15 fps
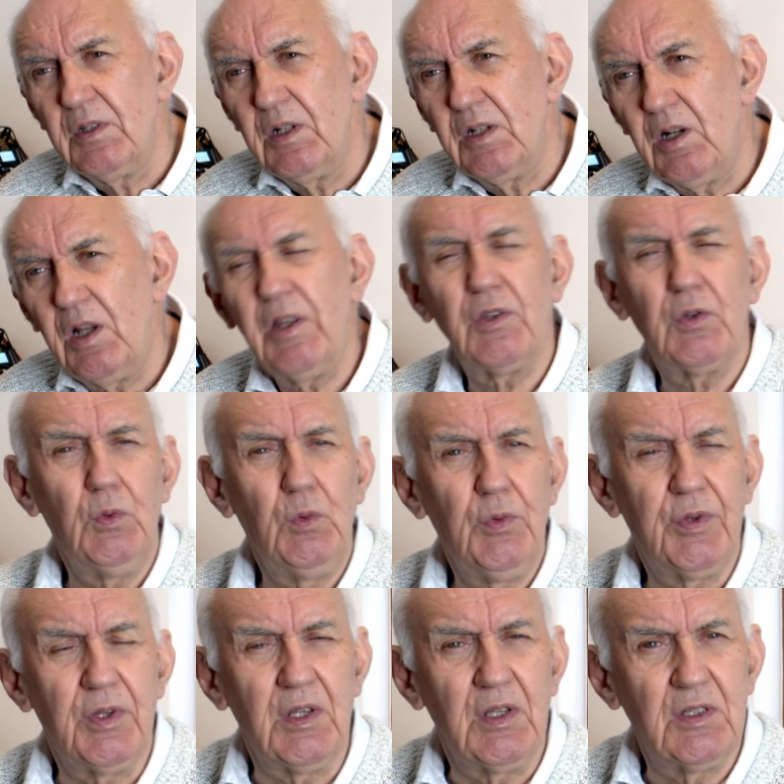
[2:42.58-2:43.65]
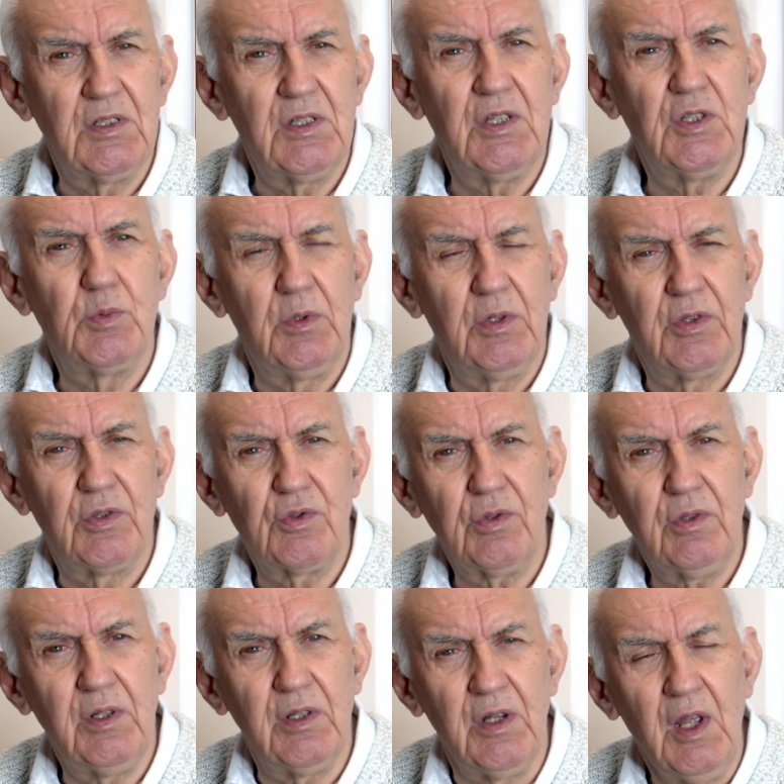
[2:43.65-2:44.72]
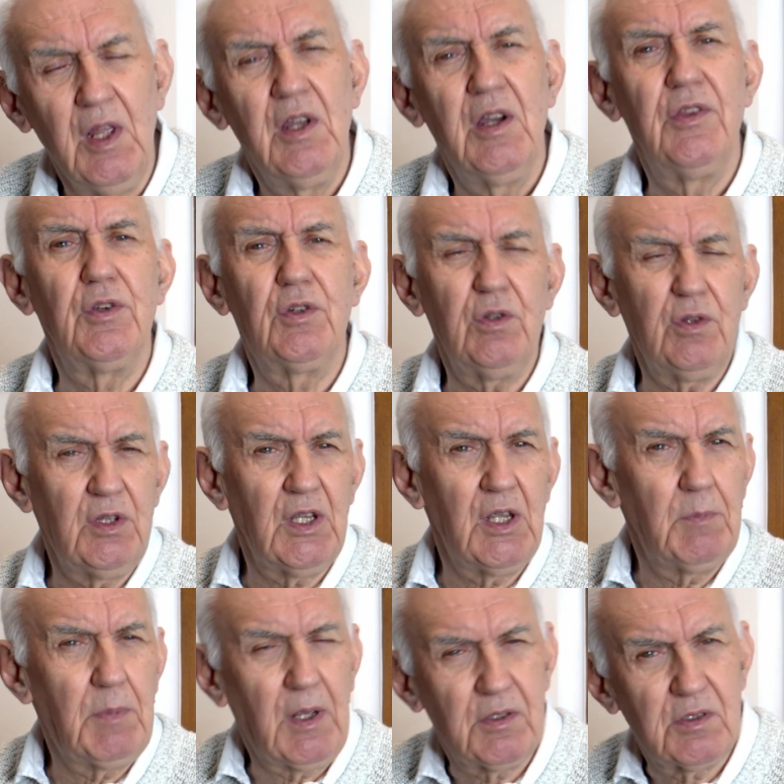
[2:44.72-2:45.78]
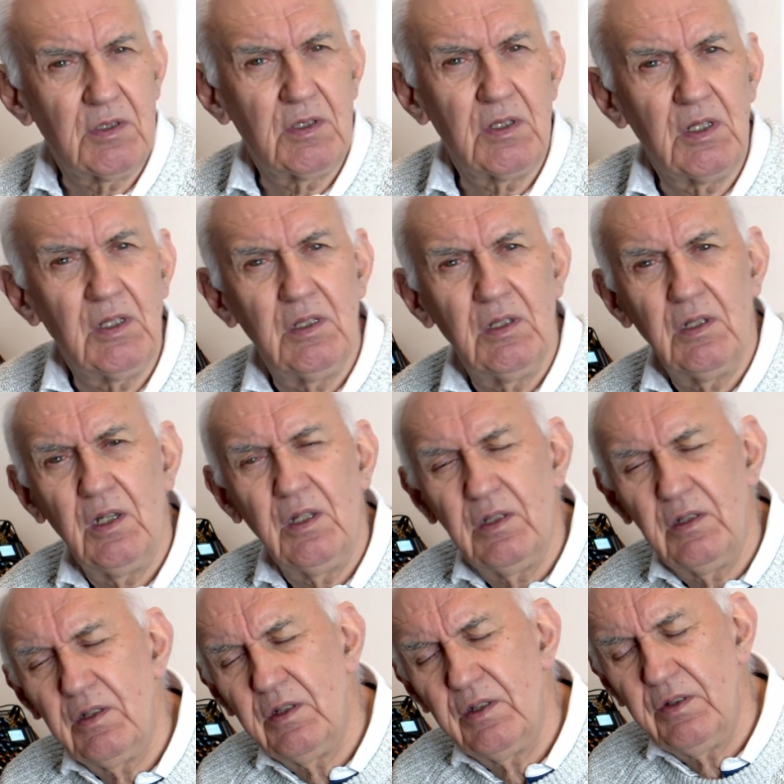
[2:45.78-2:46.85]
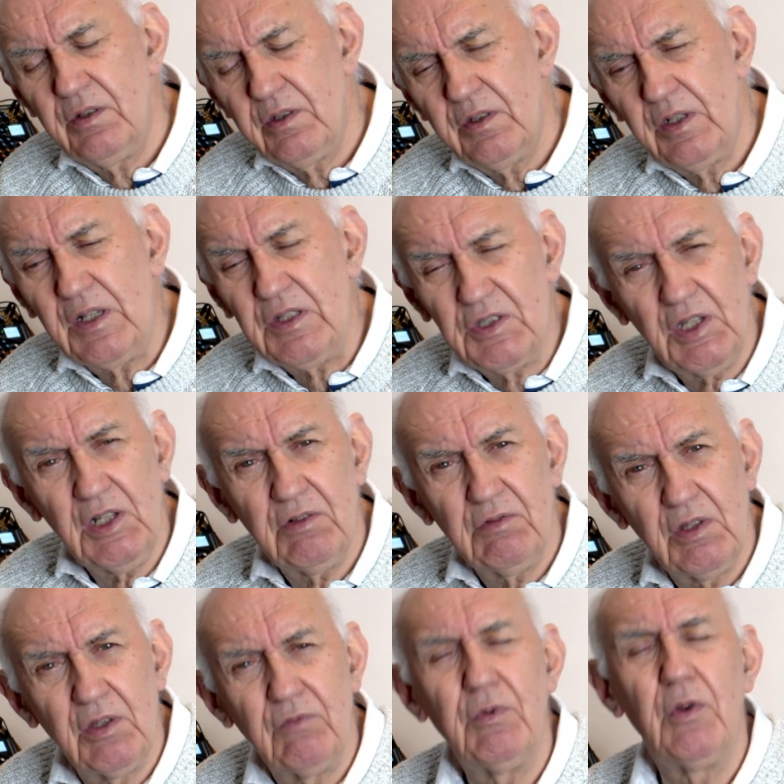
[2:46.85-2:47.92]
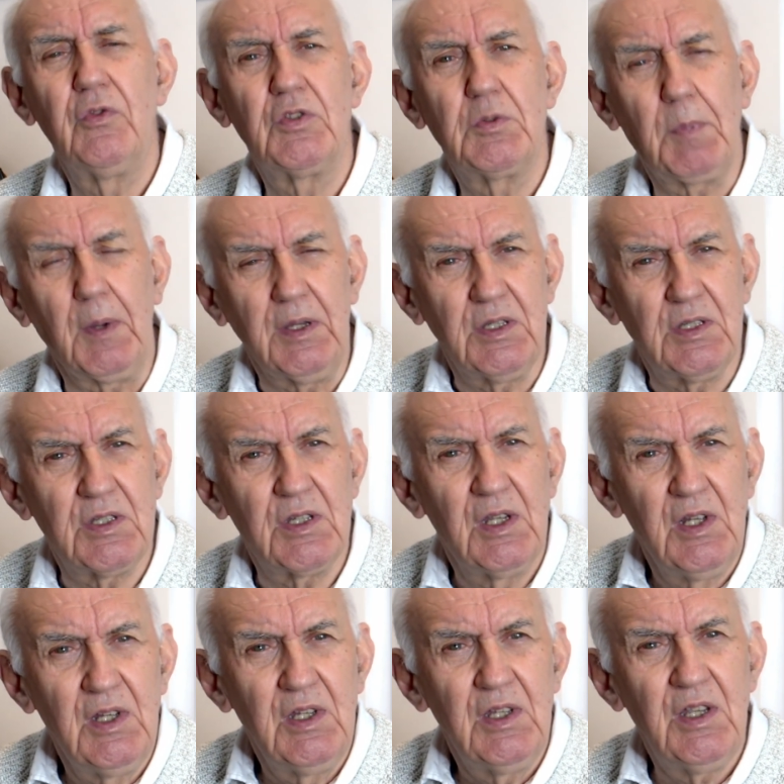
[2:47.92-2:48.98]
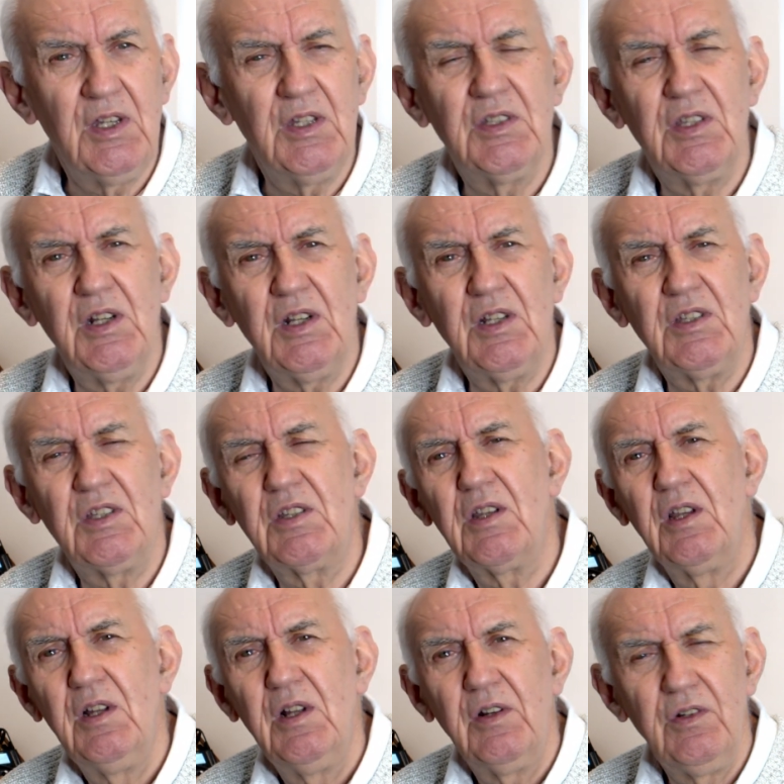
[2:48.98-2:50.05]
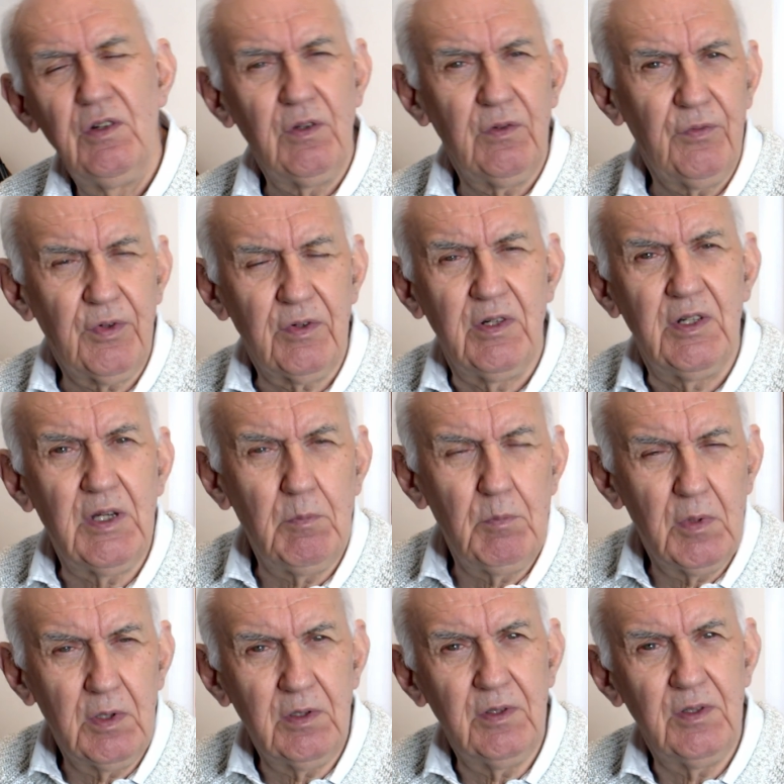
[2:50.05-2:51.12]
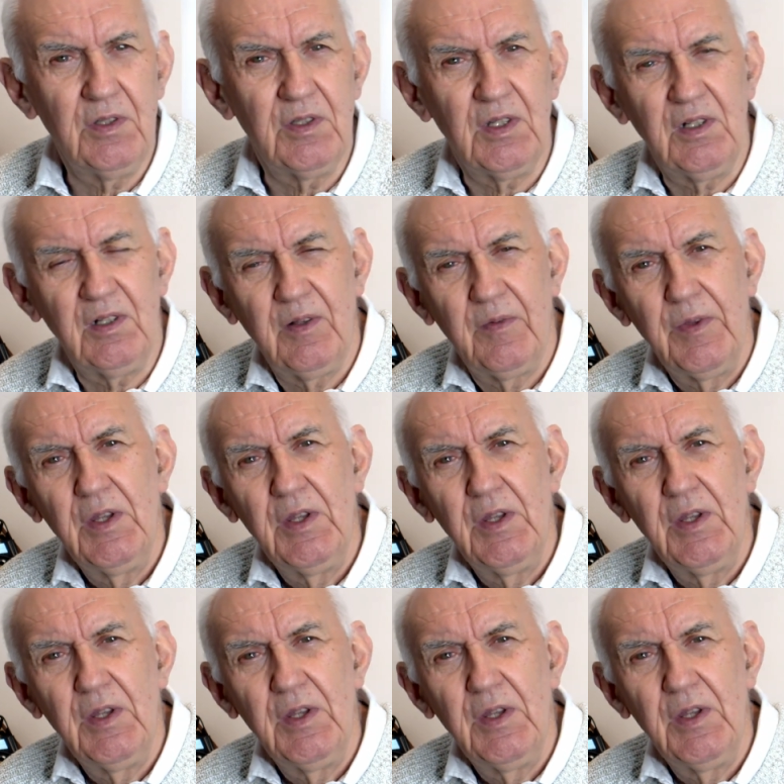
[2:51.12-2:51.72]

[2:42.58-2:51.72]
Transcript: like all things, it's worth trying. And the good thing about an antenna in the roof space is that it's not very demanding.